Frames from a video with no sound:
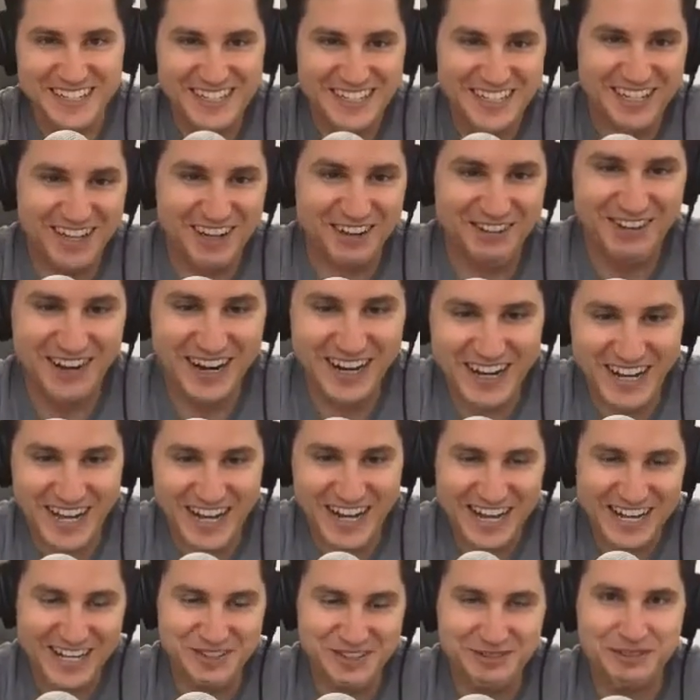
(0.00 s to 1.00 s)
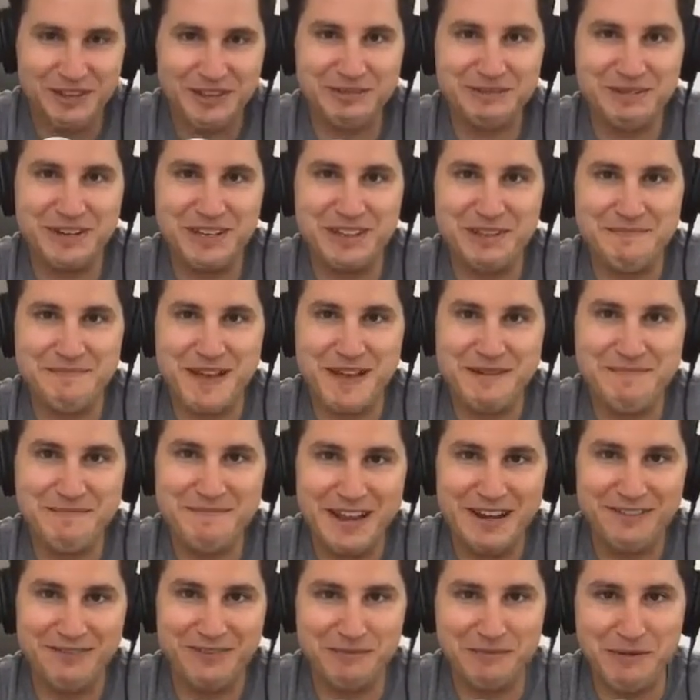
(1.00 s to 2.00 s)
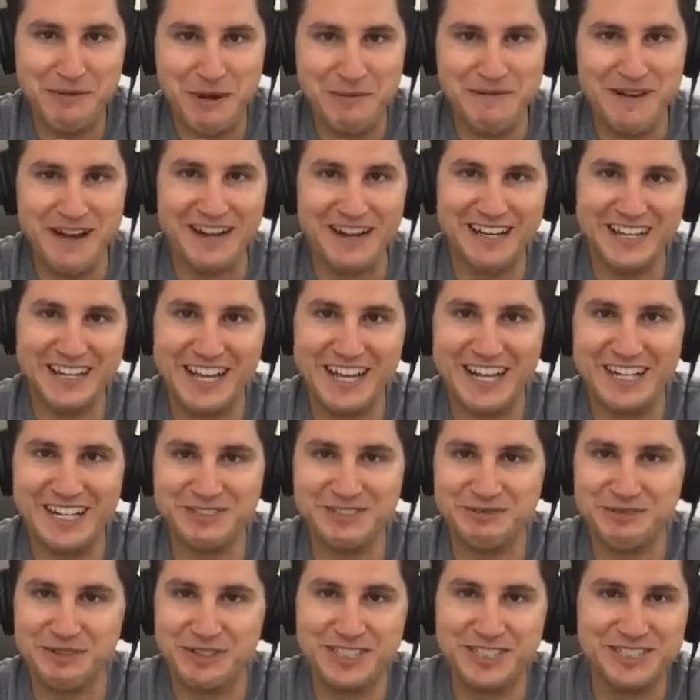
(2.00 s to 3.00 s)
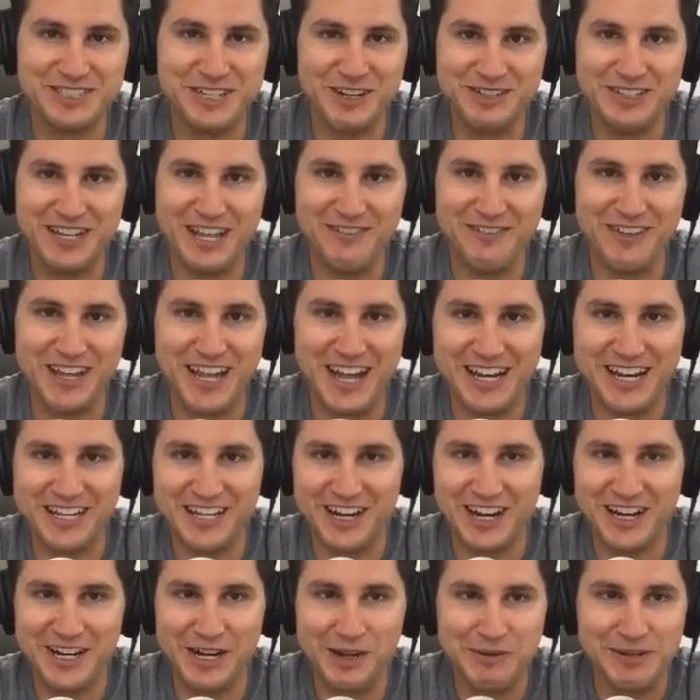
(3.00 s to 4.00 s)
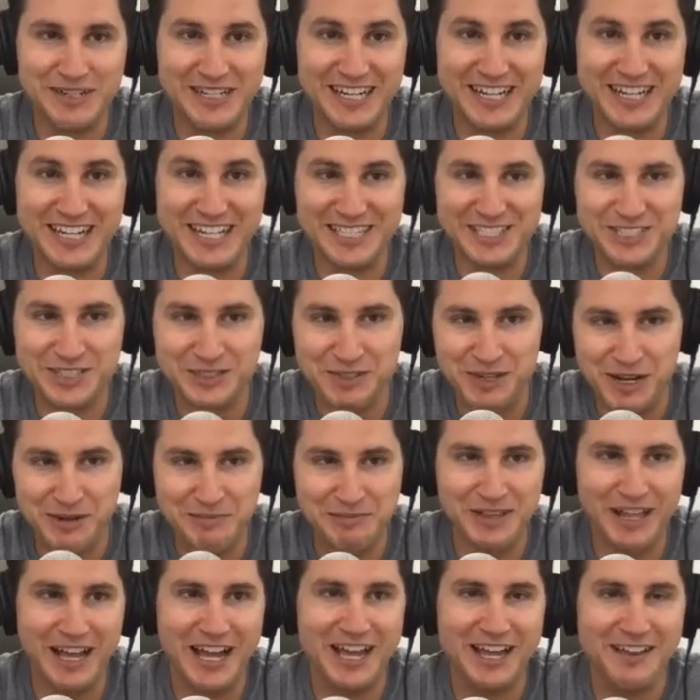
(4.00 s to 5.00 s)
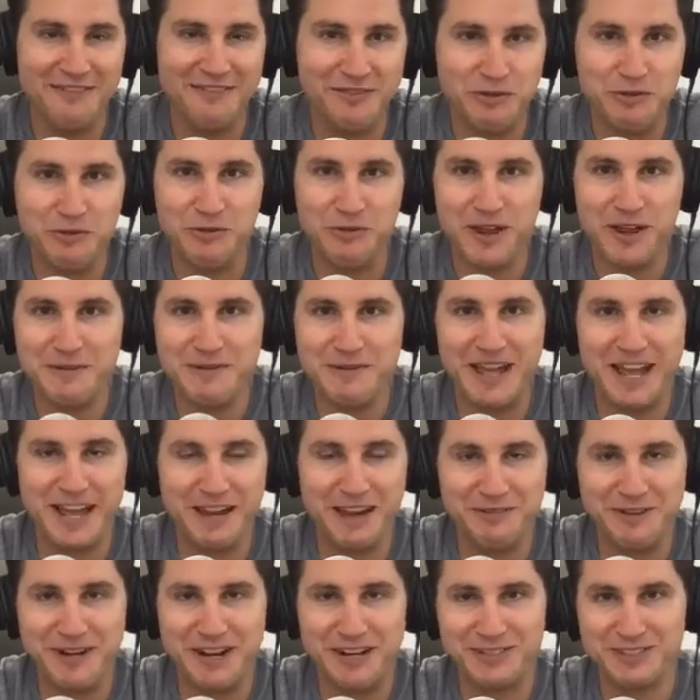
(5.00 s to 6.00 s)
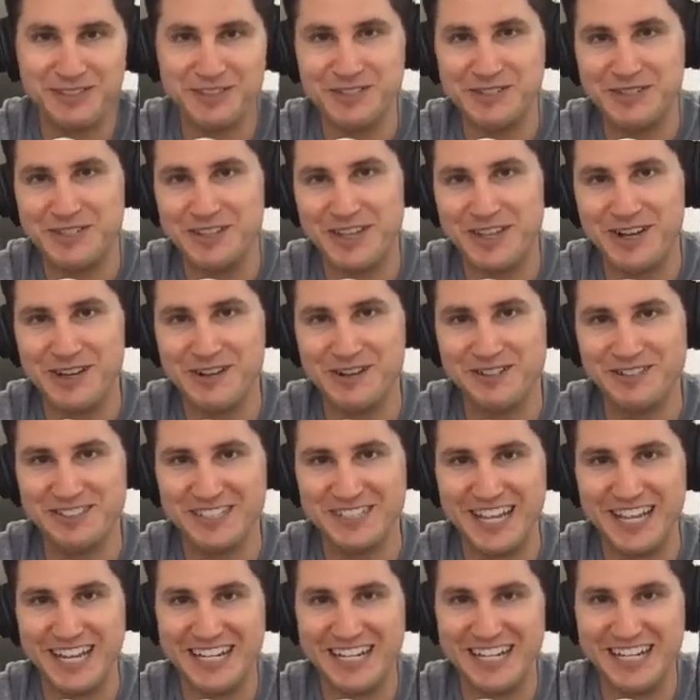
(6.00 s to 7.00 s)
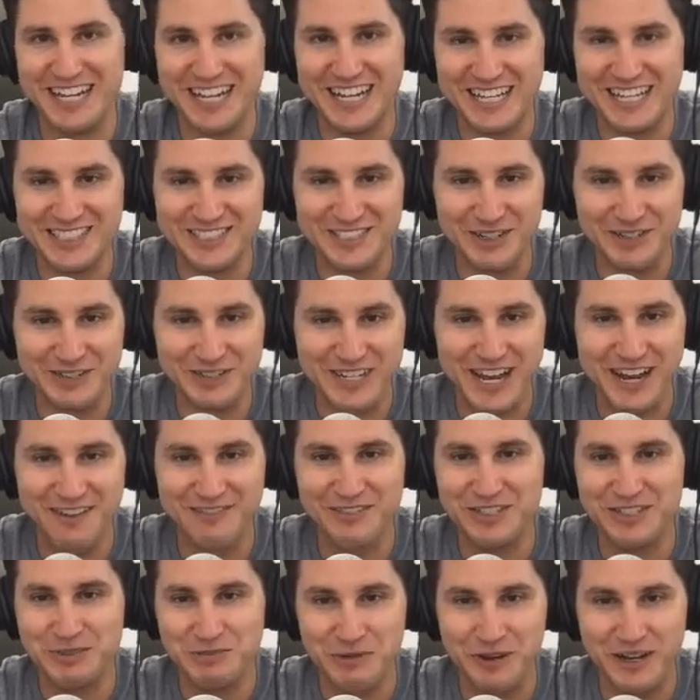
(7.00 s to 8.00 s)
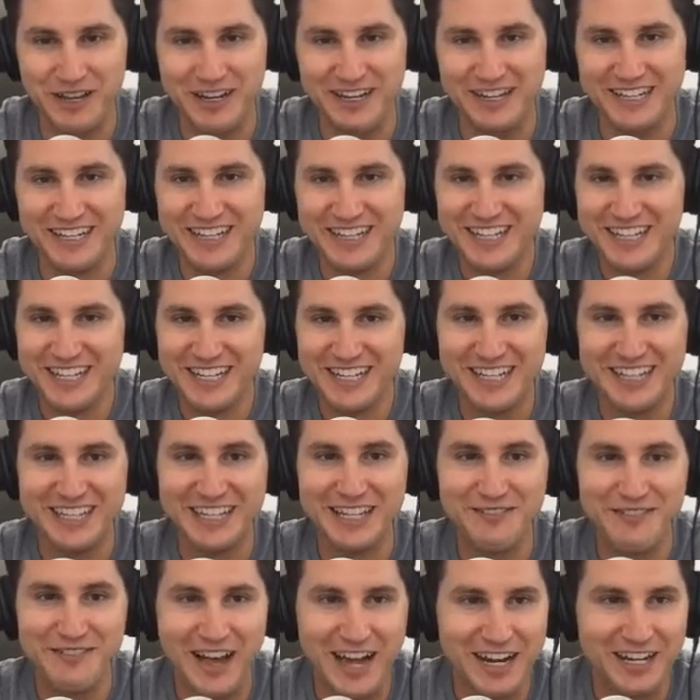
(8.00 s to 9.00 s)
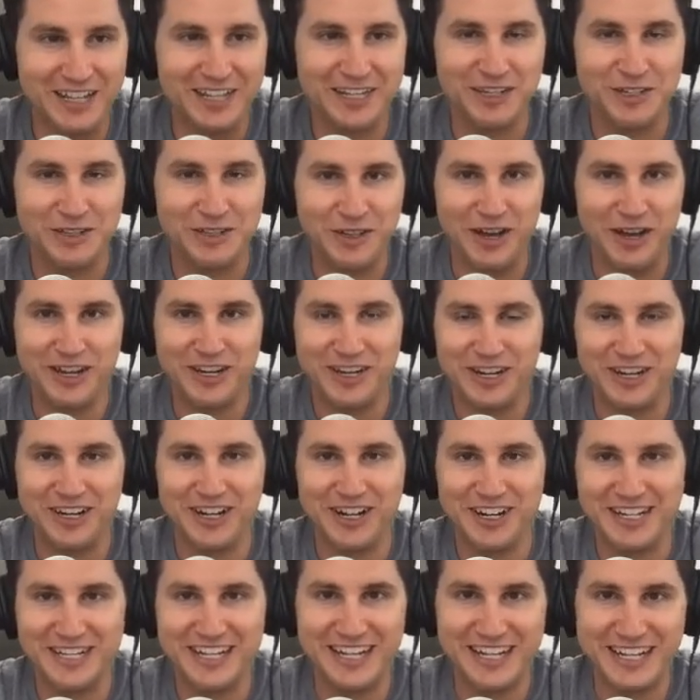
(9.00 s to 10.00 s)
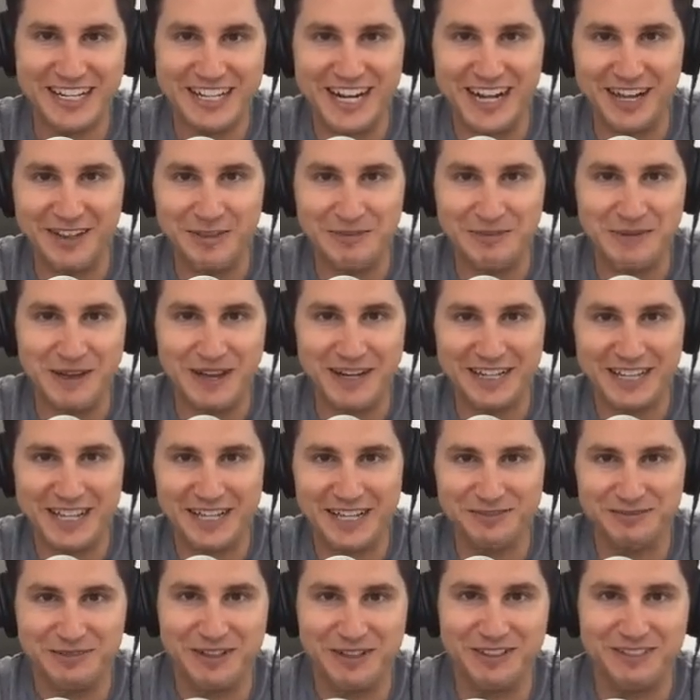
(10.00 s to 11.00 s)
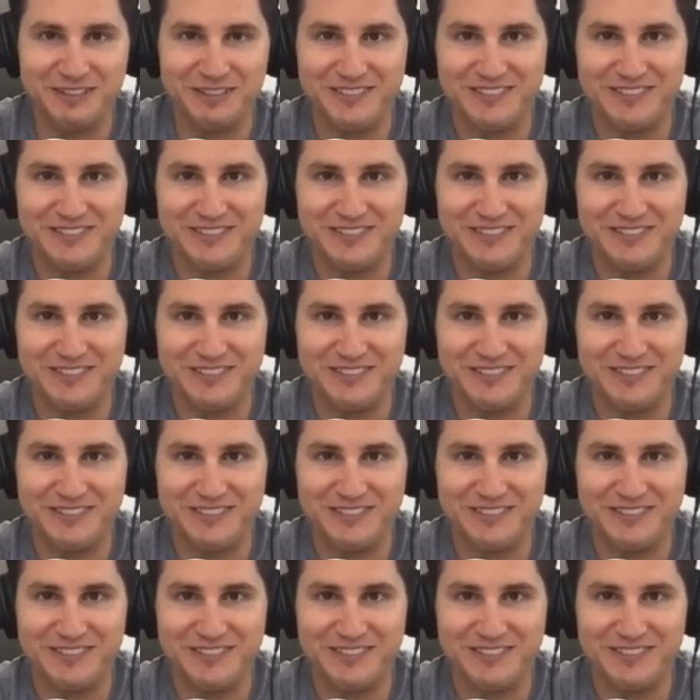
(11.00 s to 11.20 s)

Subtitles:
All right, Oz, welcome to the Men Made for More podcast. Really stoked to have you on here. I know we did an Instagram live way back when I was doing those, and stoked to have this one live on a little longer and get out in the podcast world.